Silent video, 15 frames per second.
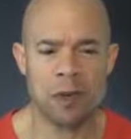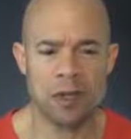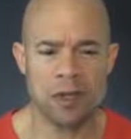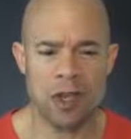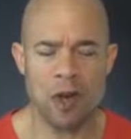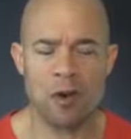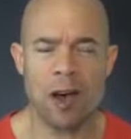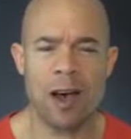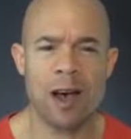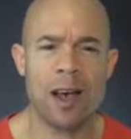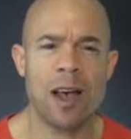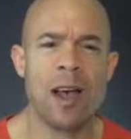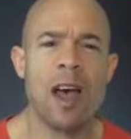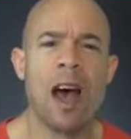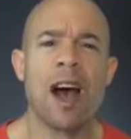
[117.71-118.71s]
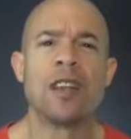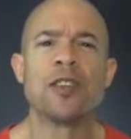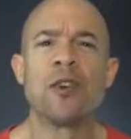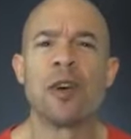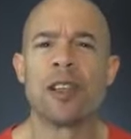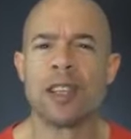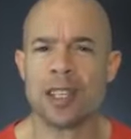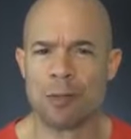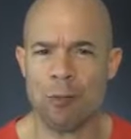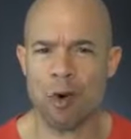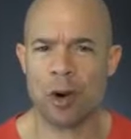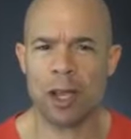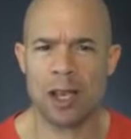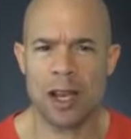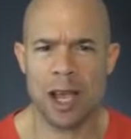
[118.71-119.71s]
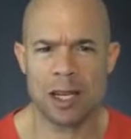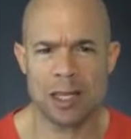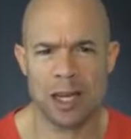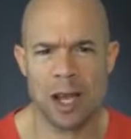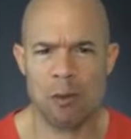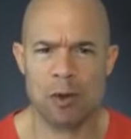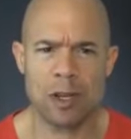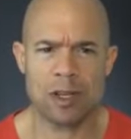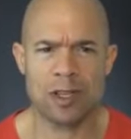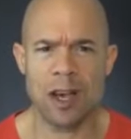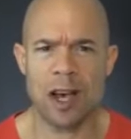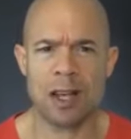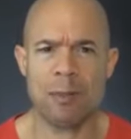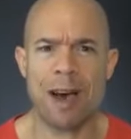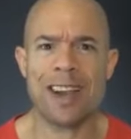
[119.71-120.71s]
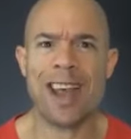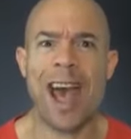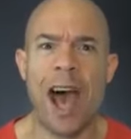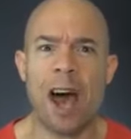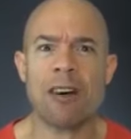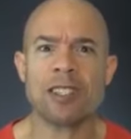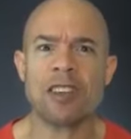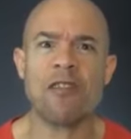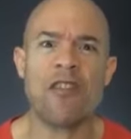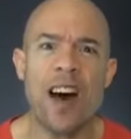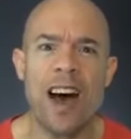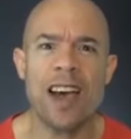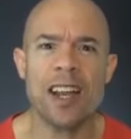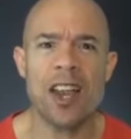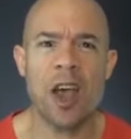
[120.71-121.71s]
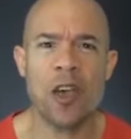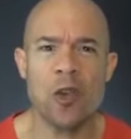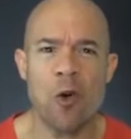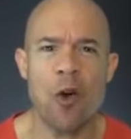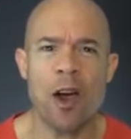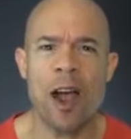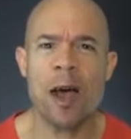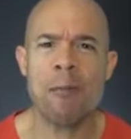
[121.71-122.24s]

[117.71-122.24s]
So during this Morning Connection, I want to talk about how to find your